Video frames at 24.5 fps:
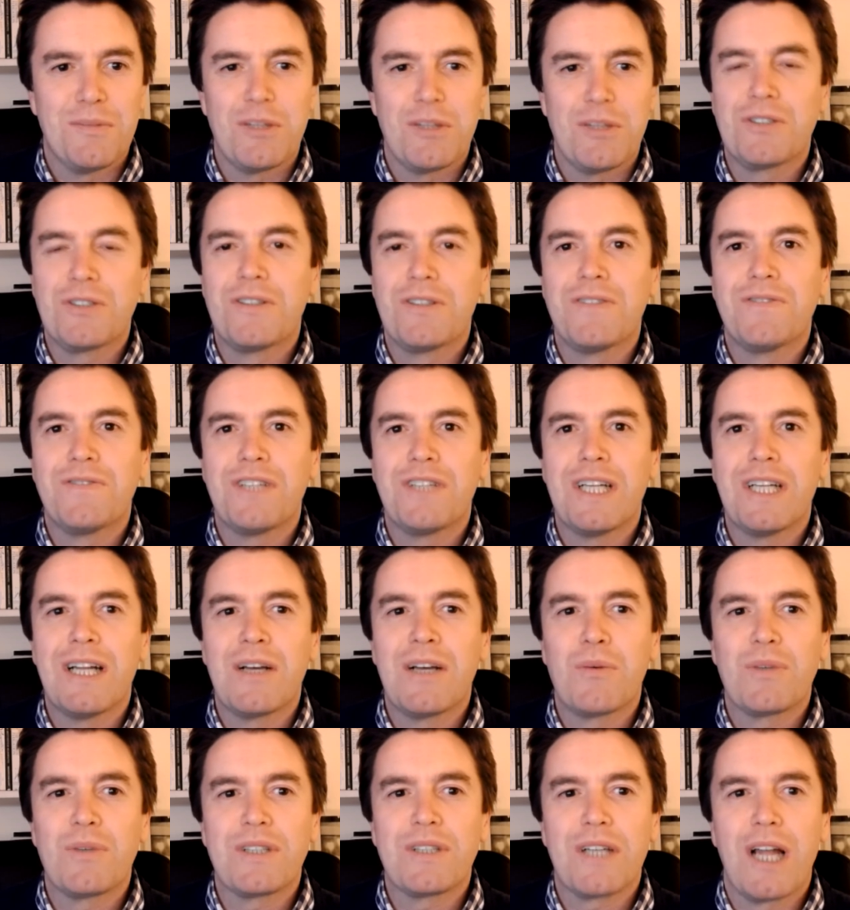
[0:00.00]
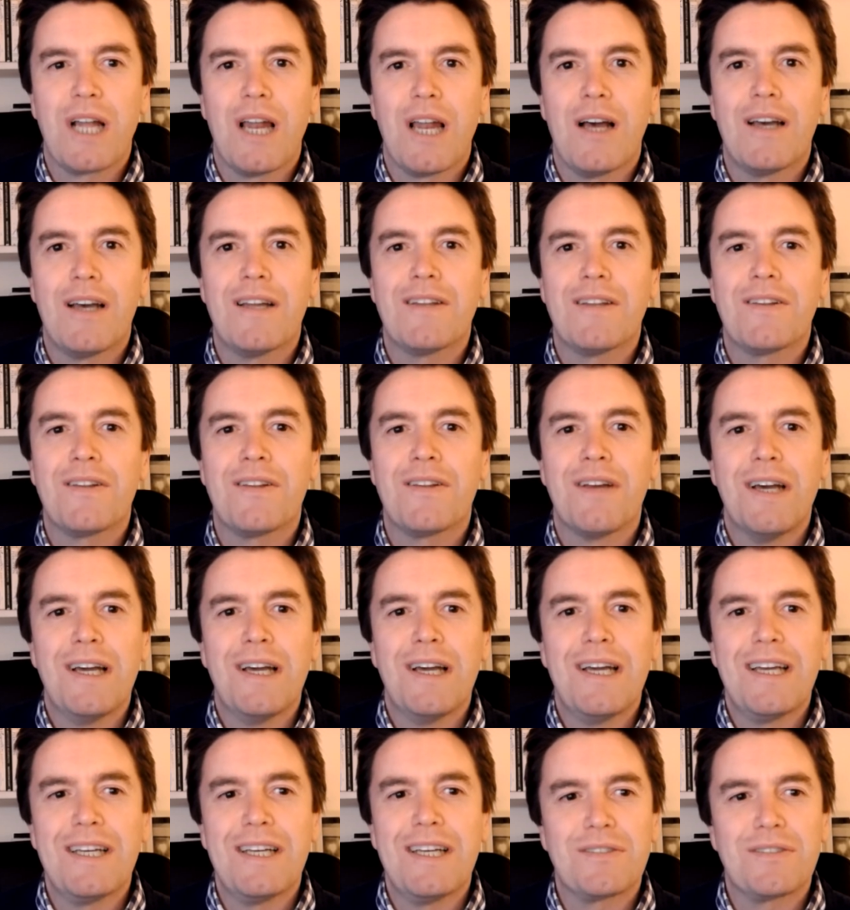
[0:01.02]
The mission of Dealing with Goliath
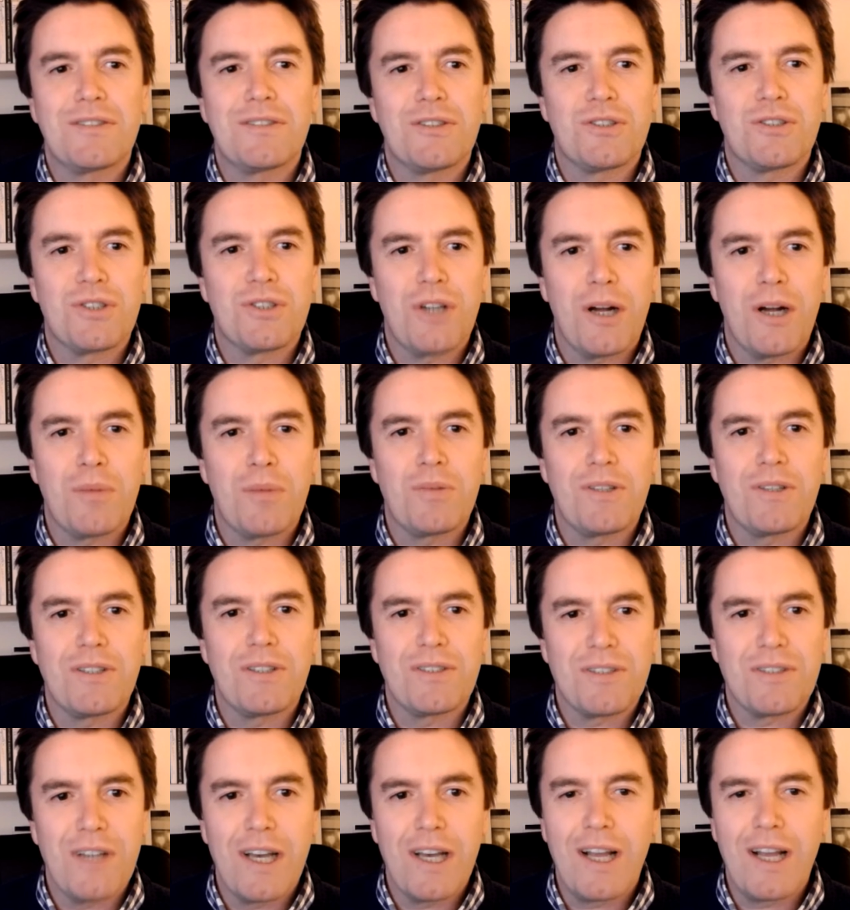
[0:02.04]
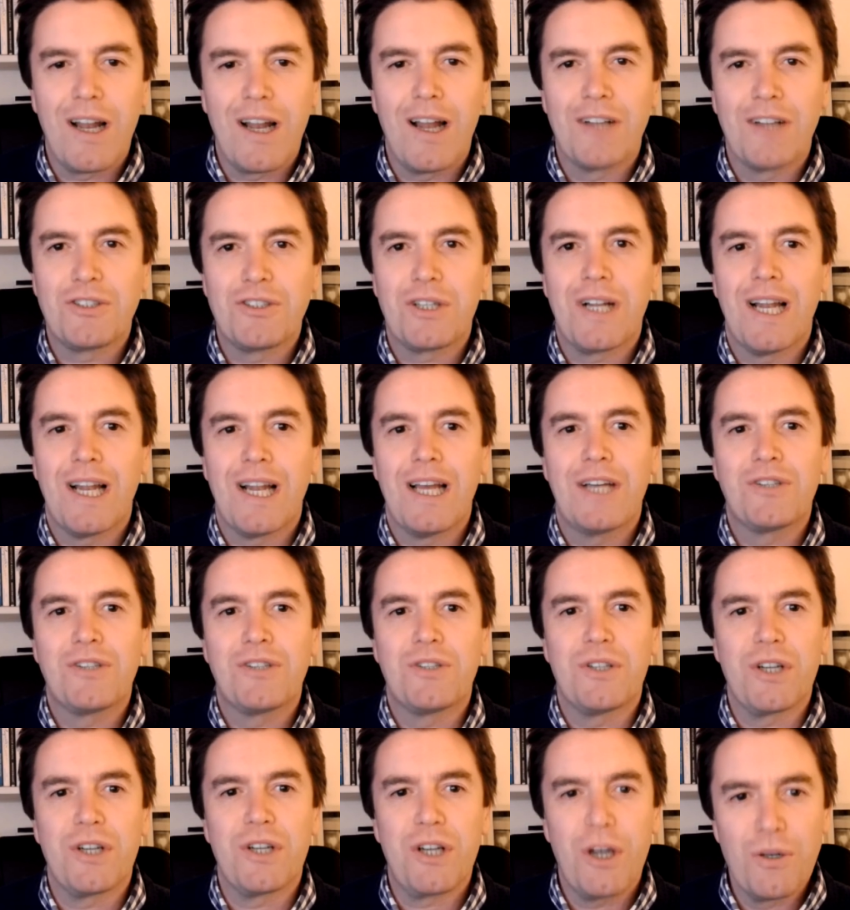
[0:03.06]
is to sharpen the psychological
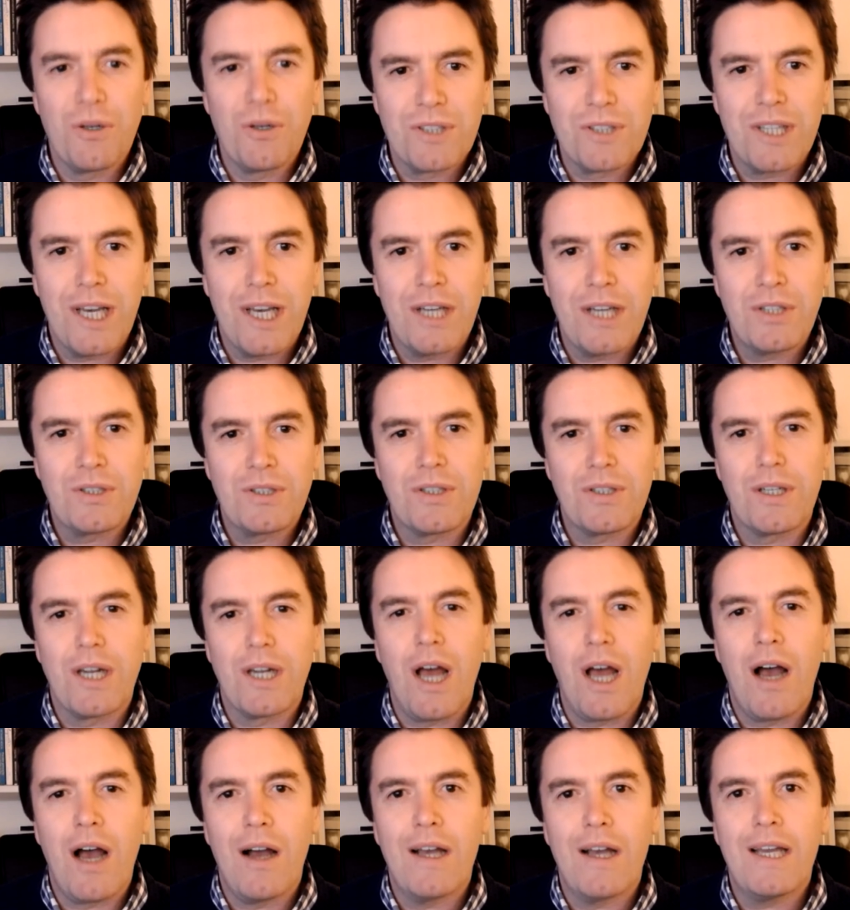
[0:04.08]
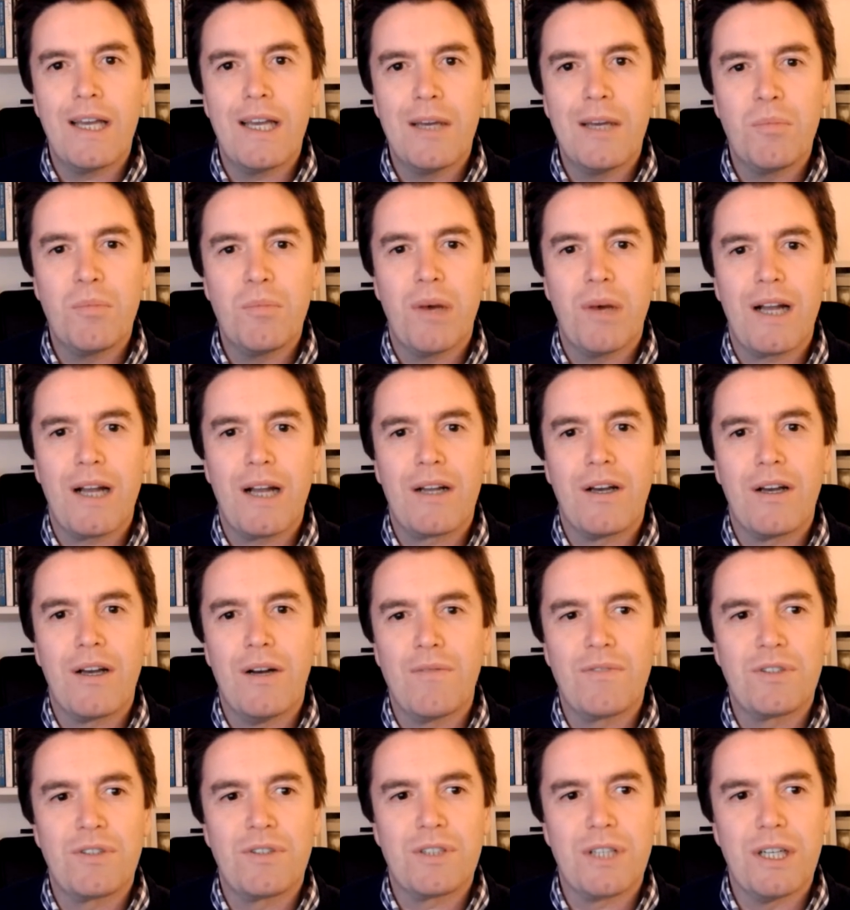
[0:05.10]
edge in negotiation and high-impact
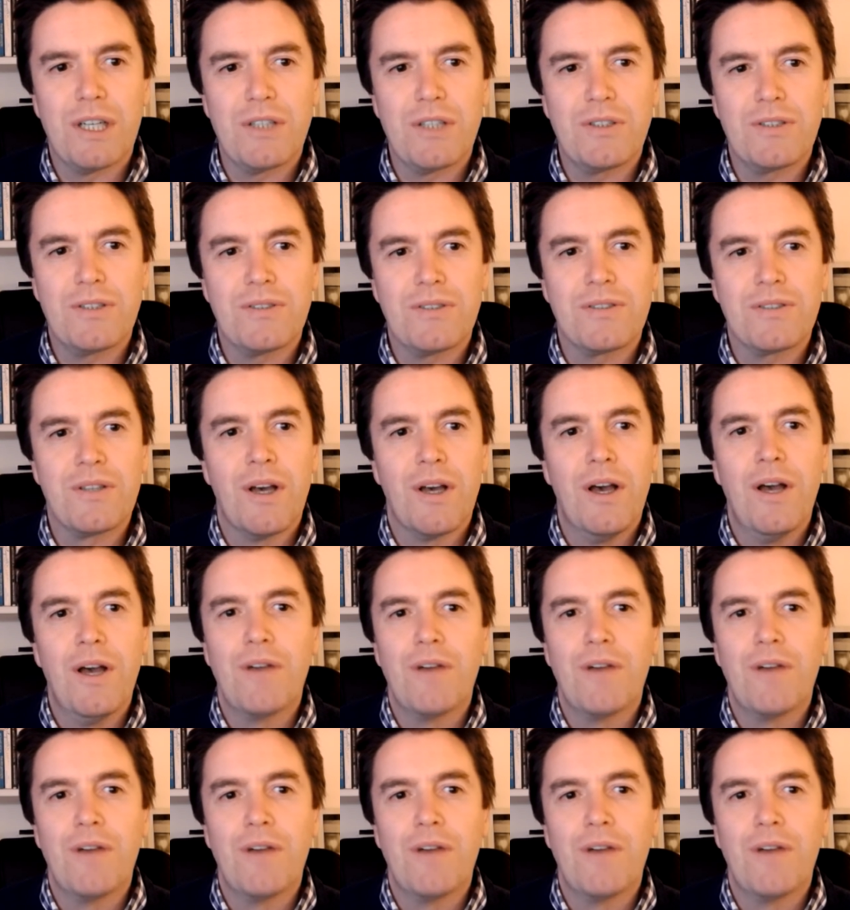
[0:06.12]
conversations